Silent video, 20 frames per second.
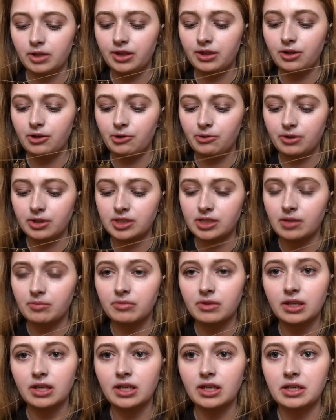with you or
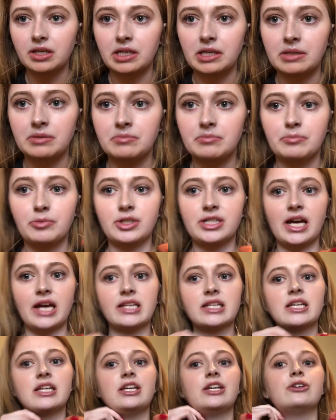something and
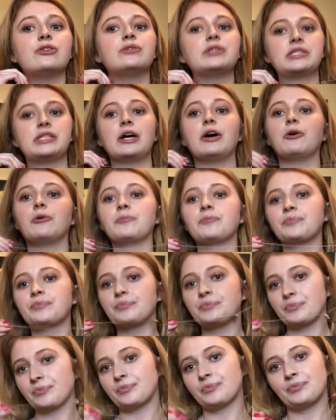protecting you. So
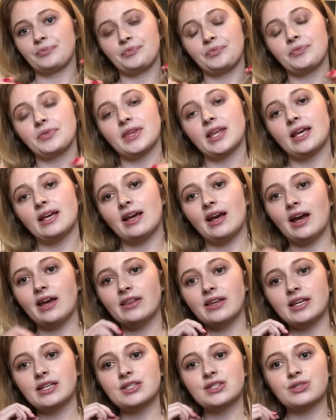I
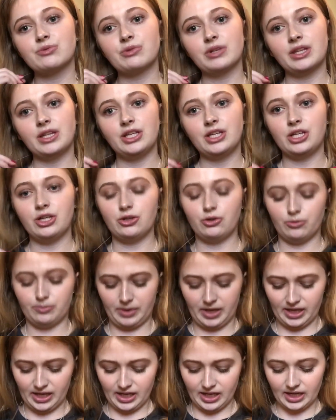think it's really cute,
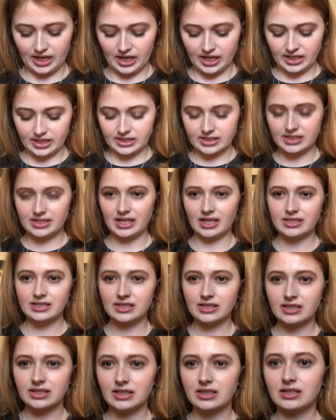but
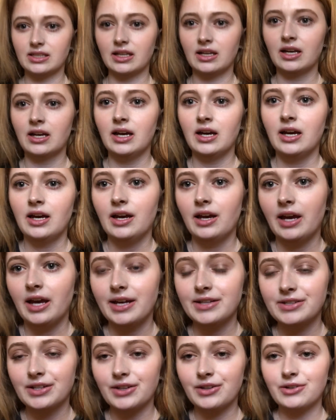
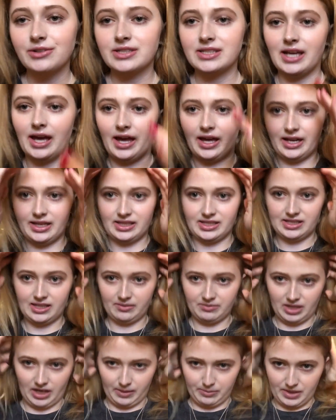it's a little sad at the
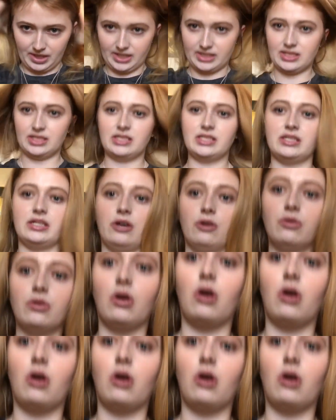same time because it's so